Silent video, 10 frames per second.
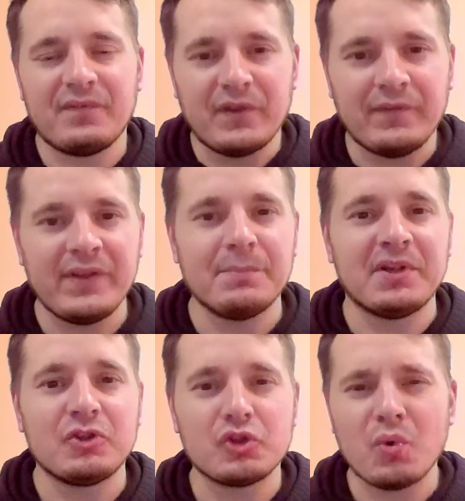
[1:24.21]

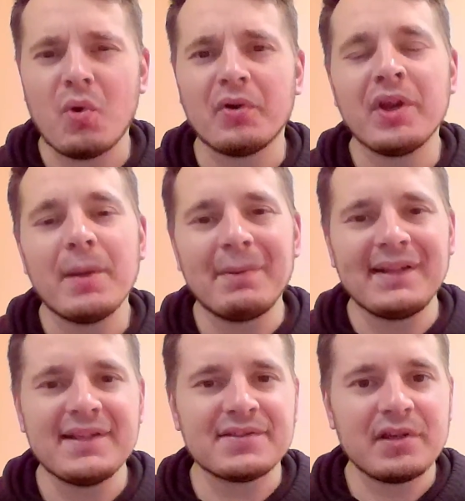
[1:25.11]
fulfillment, joy,
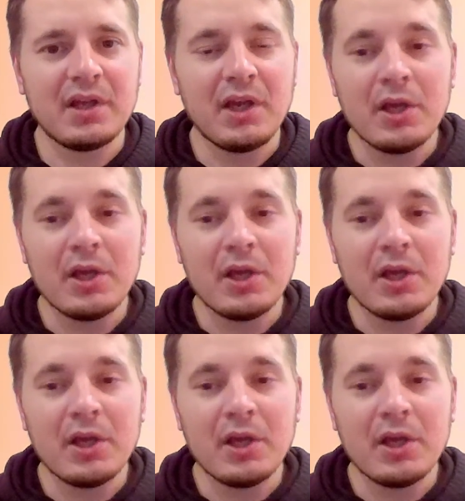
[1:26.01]
bliss,